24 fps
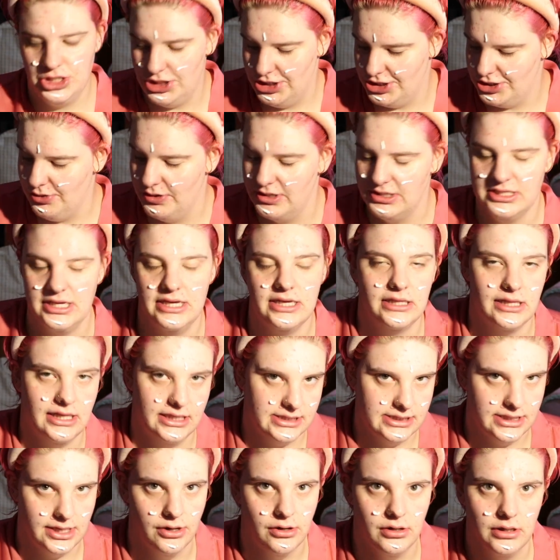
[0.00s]
She's always like,
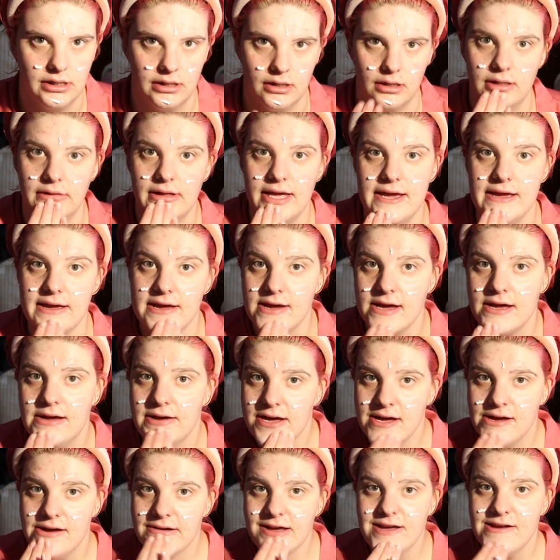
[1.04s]
let's go a little late.
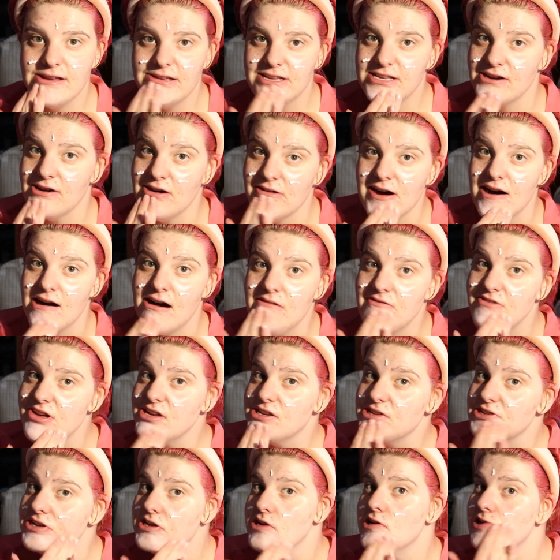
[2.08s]
So
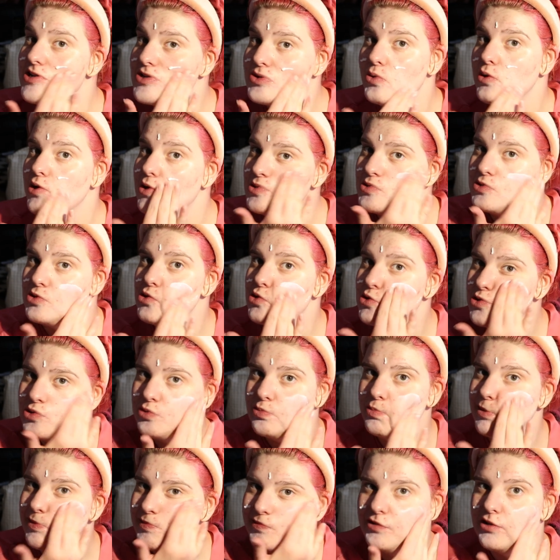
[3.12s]
obviously that's what I was
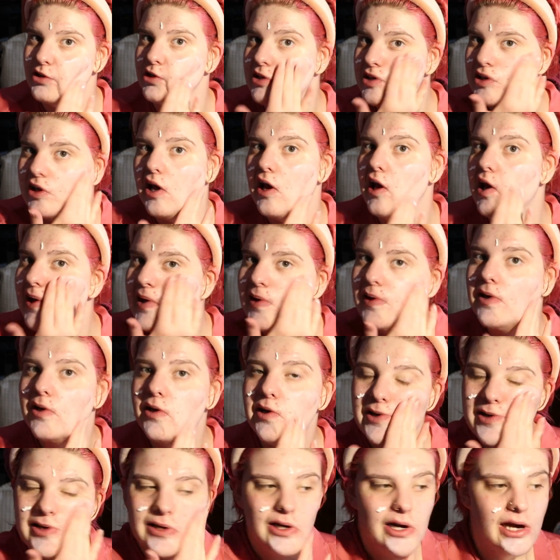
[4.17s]
assuming for today.
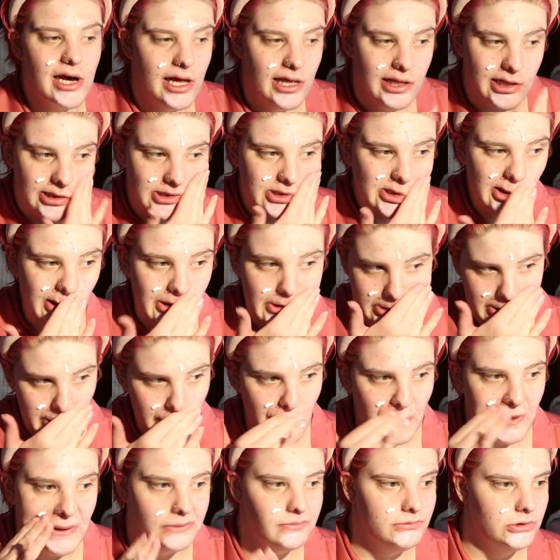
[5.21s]
And then she just
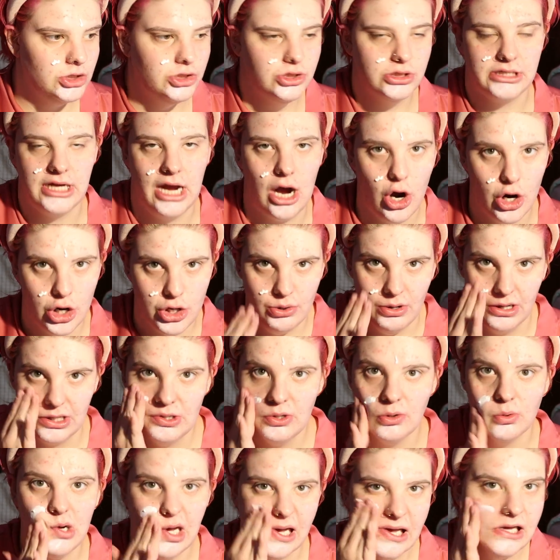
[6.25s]
called me and she was like, are you on
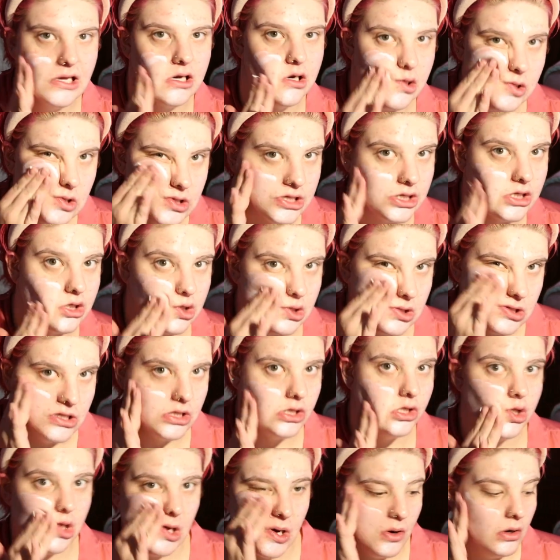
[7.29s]
your way? And I was like,
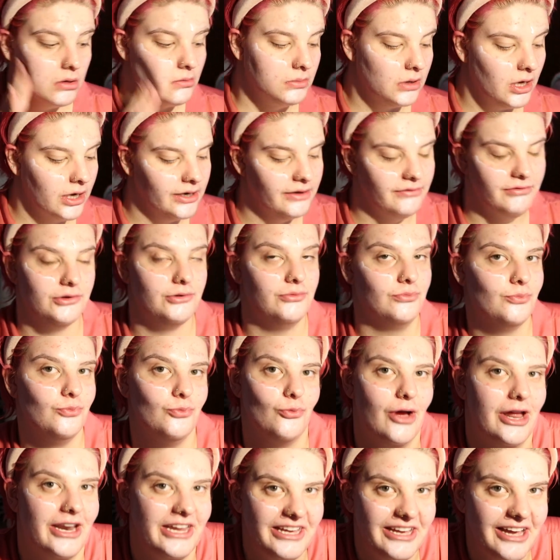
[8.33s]
no, I'm not even
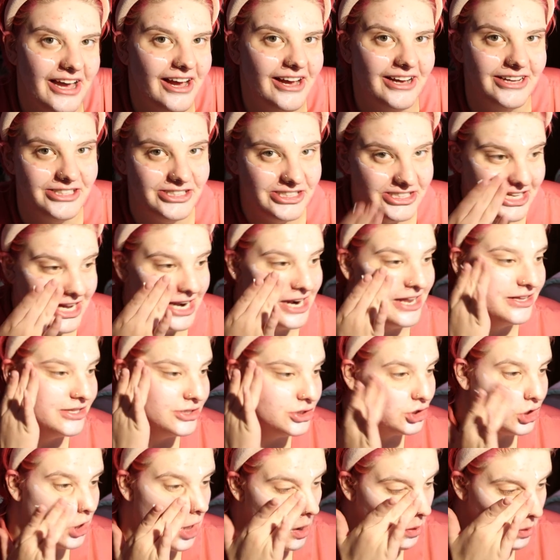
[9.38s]
ready yet. I just got out of
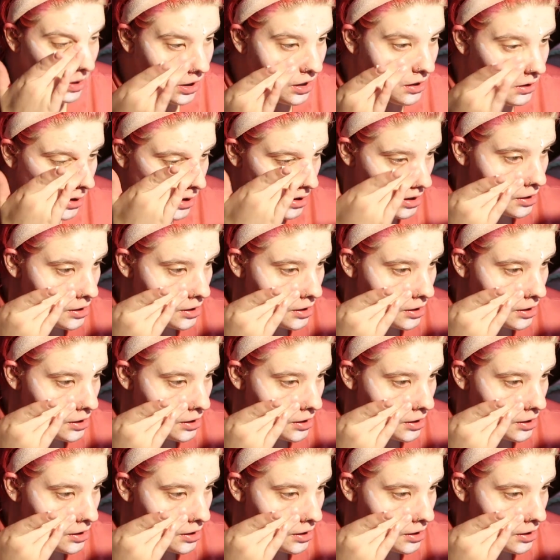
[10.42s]
the shower.